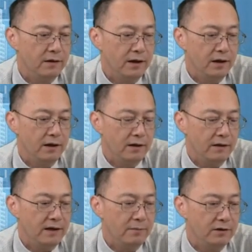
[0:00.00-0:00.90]

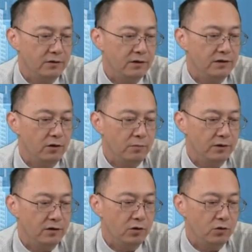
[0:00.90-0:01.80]
The opportunity to
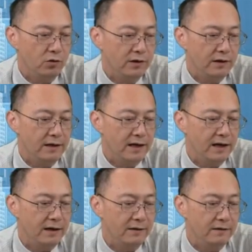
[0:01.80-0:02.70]
open the door,
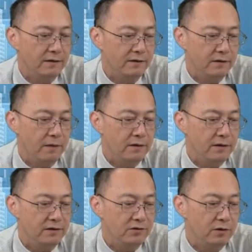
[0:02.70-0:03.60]
yeah.
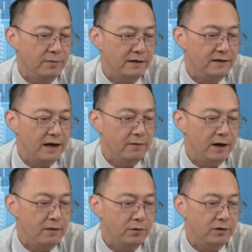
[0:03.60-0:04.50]
The soybean
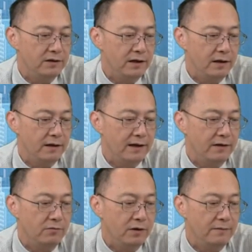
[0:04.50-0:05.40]
stockpile bursting,
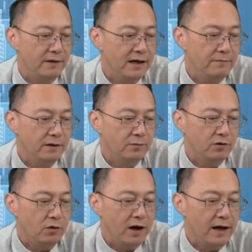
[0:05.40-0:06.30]
that's really making people
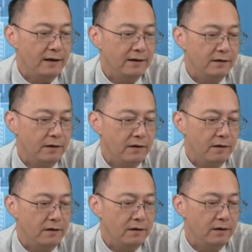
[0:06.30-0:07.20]
cry.
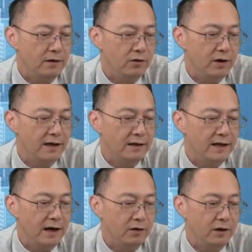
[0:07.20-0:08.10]
They're cracking
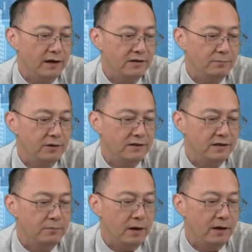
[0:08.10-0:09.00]
down on and
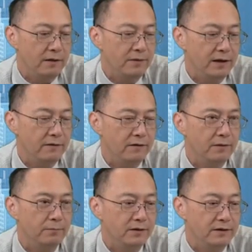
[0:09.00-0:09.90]
suppressing American beef,
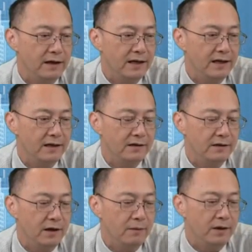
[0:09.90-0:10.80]
but the thing
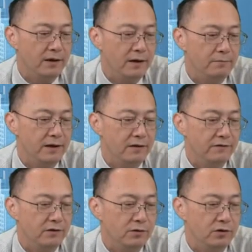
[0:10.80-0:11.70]
is, American
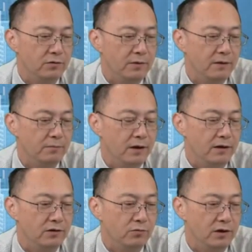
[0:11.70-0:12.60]
beef is produced by
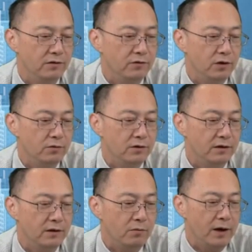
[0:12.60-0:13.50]
America's weaker farmers,
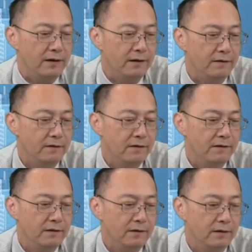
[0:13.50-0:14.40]
right?
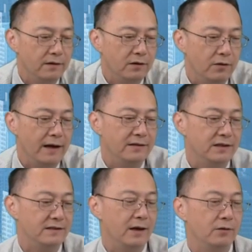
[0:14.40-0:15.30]
So that's
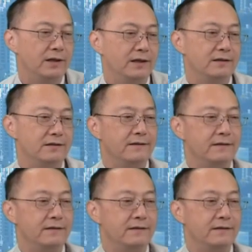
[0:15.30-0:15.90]
just how it is.